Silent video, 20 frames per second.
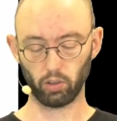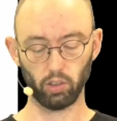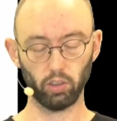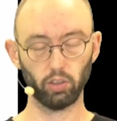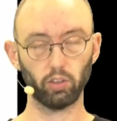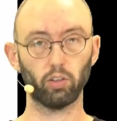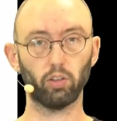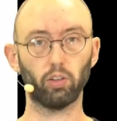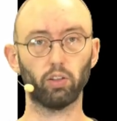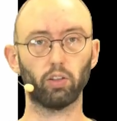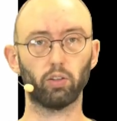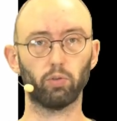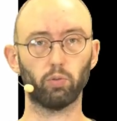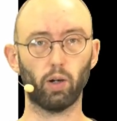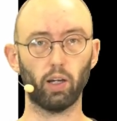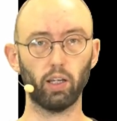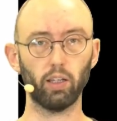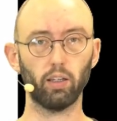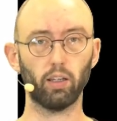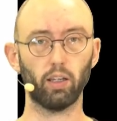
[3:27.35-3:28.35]
on
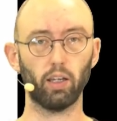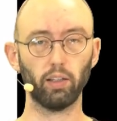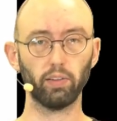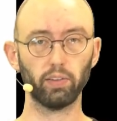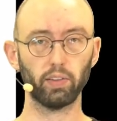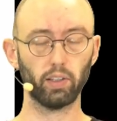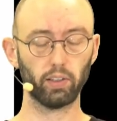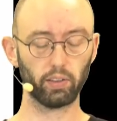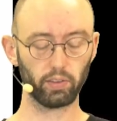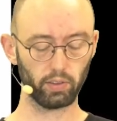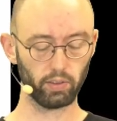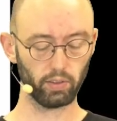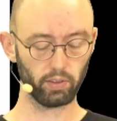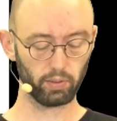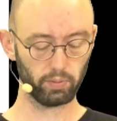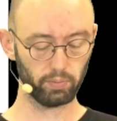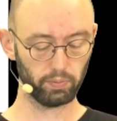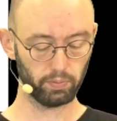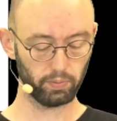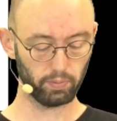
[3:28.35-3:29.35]
the x-axis.